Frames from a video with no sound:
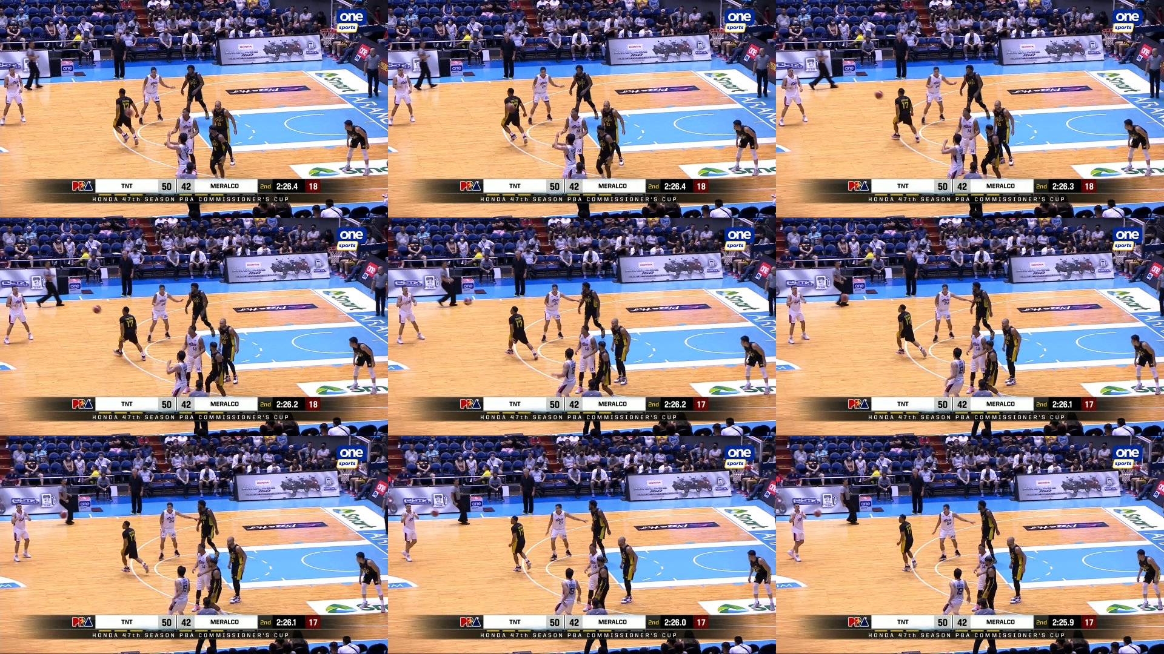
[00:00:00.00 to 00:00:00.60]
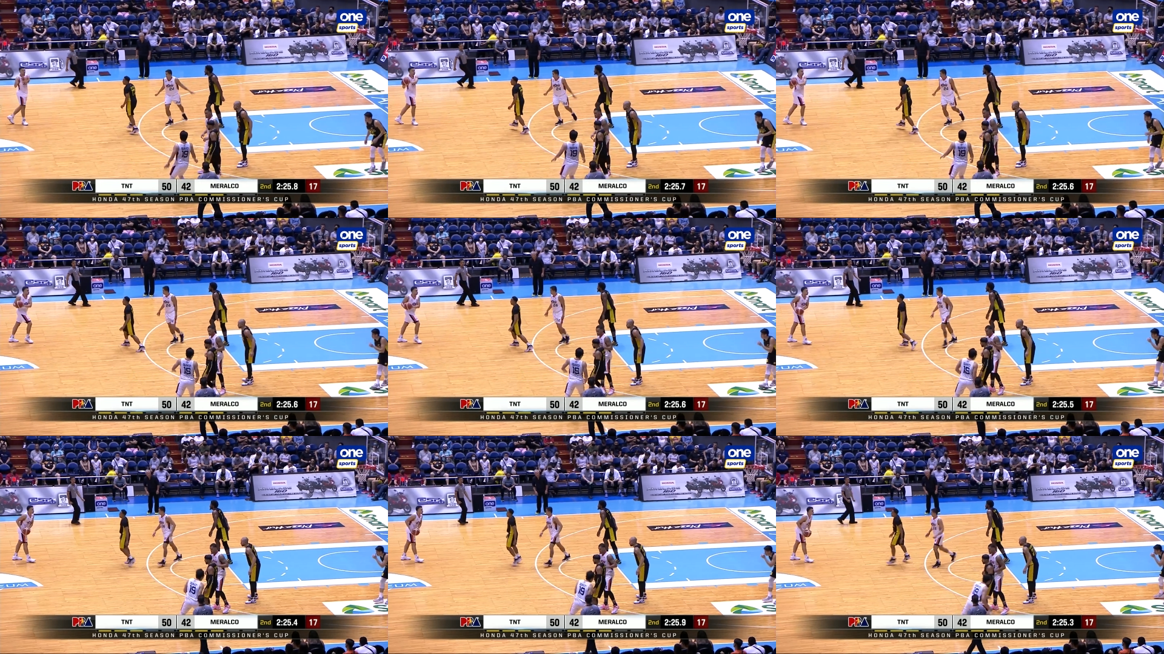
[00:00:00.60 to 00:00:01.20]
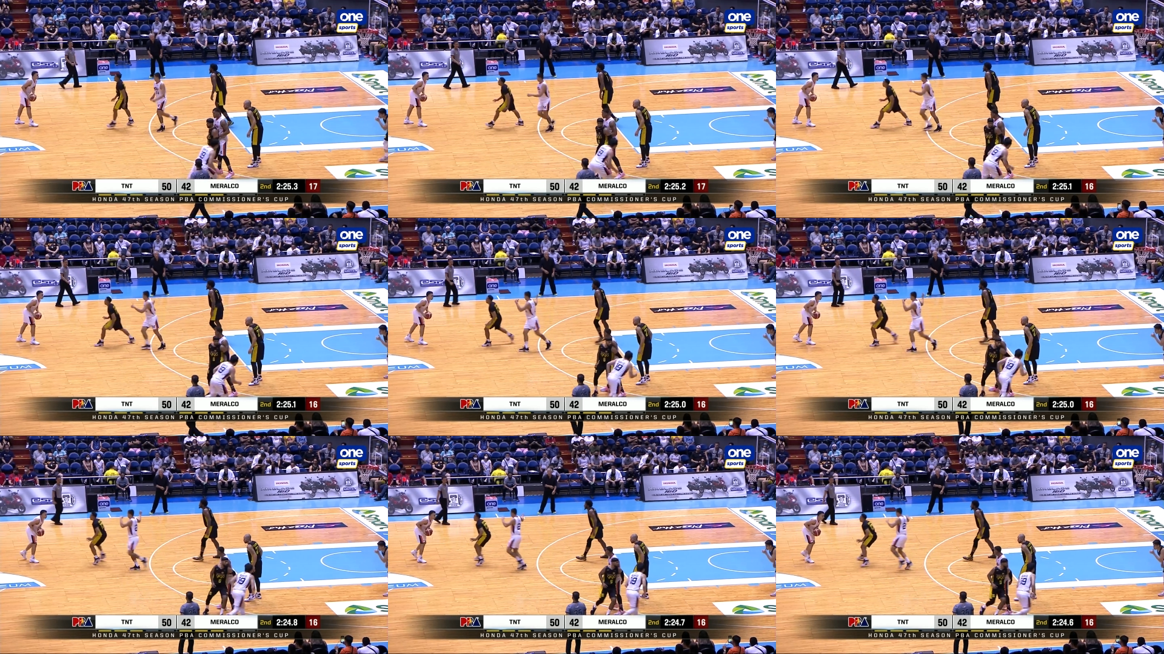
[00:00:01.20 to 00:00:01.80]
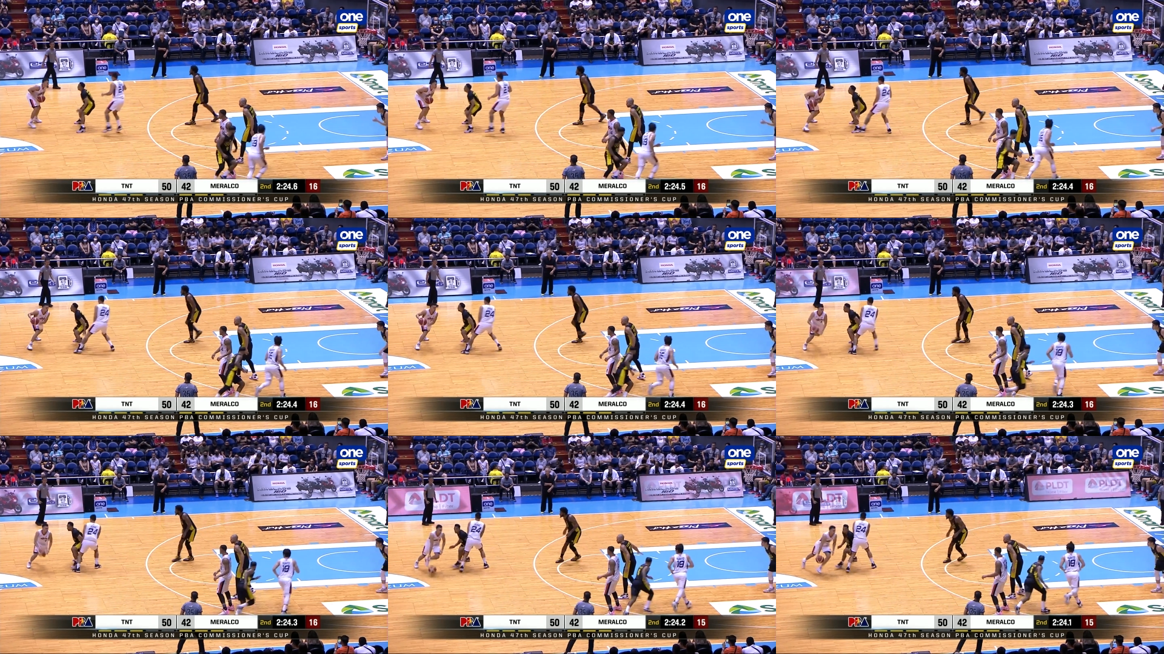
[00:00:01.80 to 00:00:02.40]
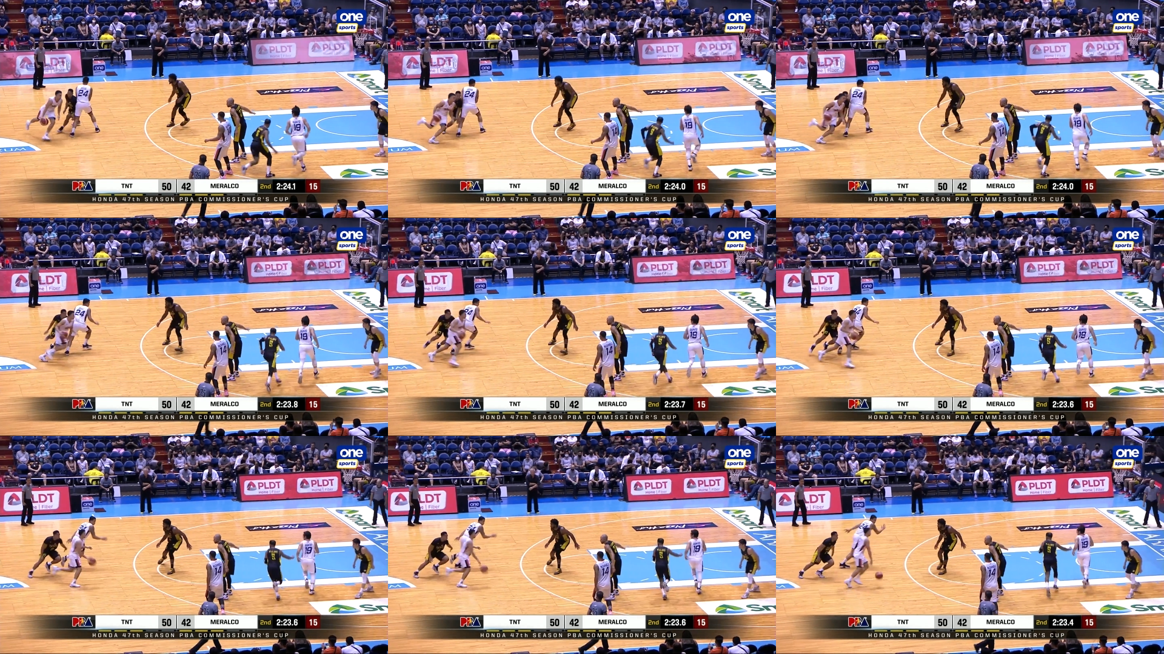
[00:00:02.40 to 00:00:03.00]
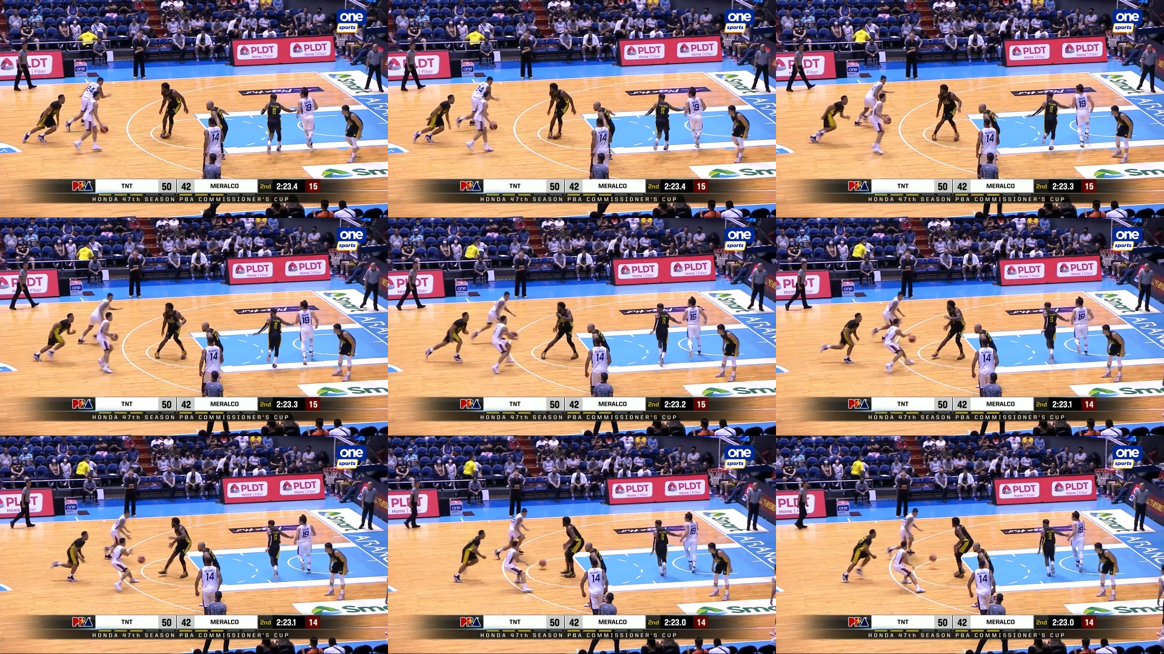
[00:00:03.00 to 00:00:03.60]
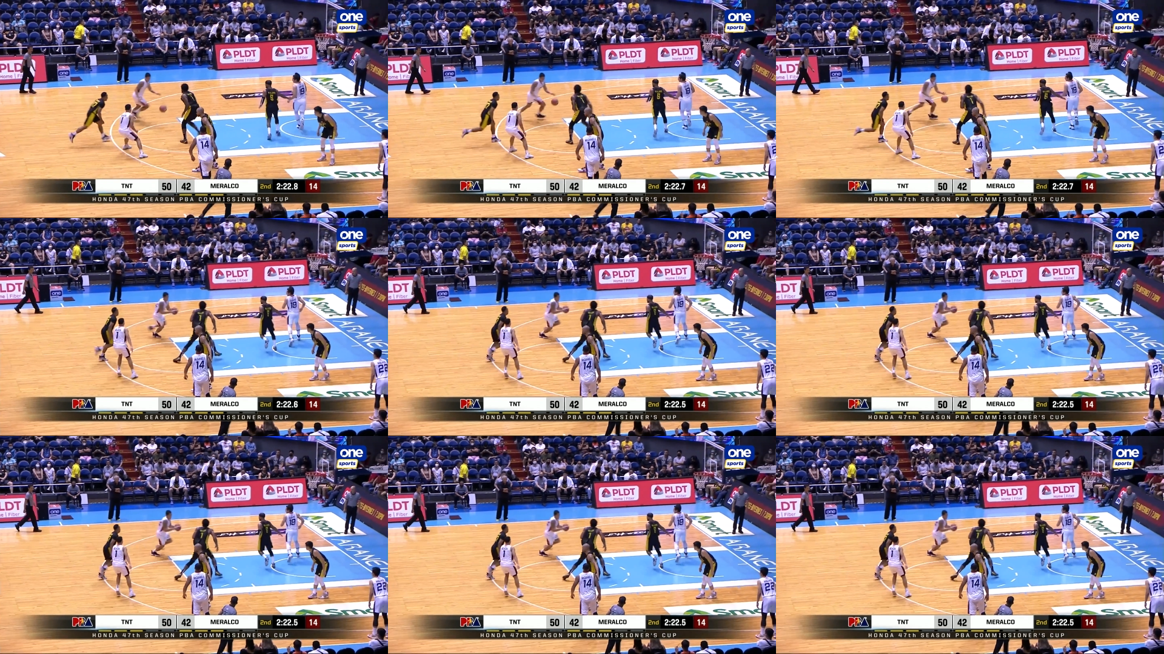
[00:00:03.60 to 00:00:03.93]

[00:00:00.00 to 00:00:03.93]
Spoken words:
No face is visible, so there are no lips to read.